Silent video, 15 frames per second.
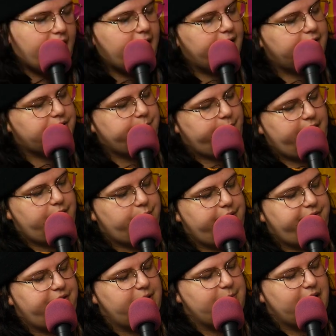I,
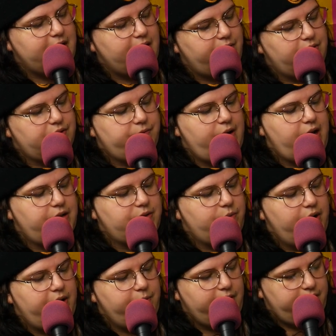23 female, have this friend,
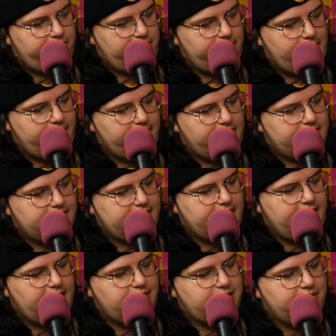21 female, that is
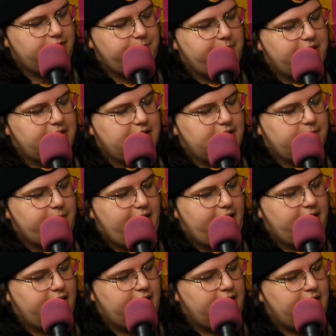engaged to a
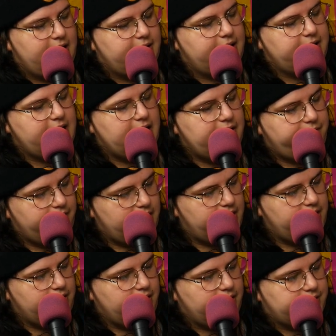businessman. They dated for a
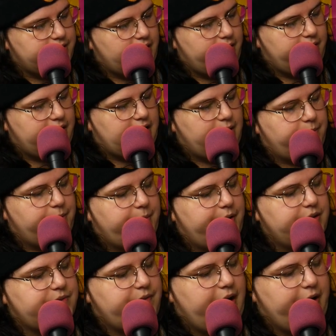year or so, and he
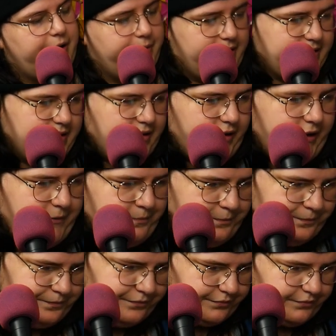proposed very recently.
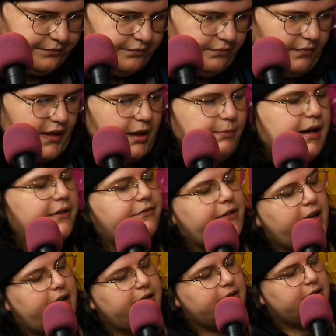My
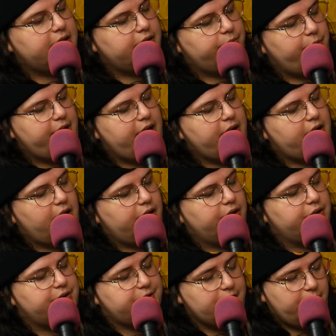friend, we can call
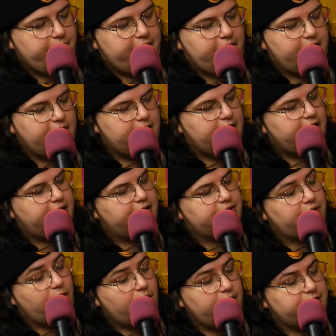her Zoe,
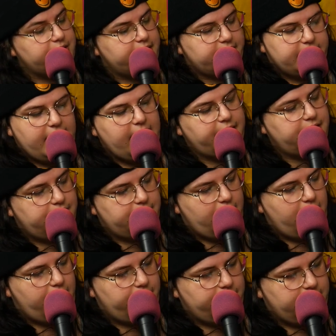is gorgeous head to
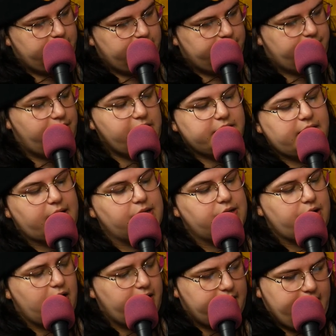toe. She looks like a
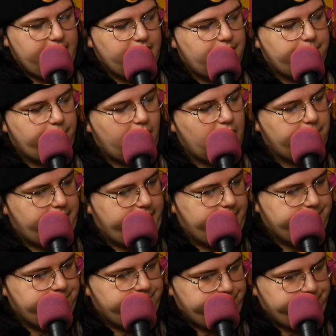dark haired Barbie.